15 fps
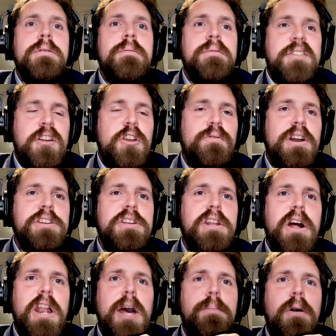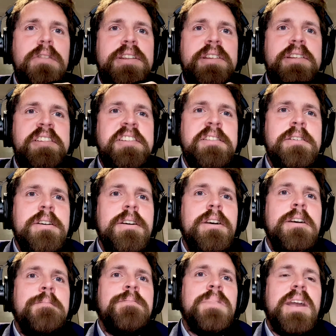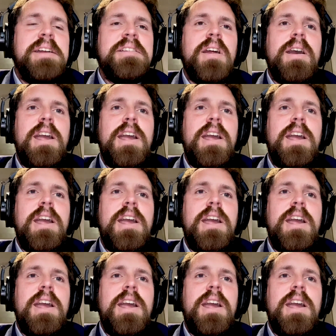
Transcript: So you run your null hypothesis and say,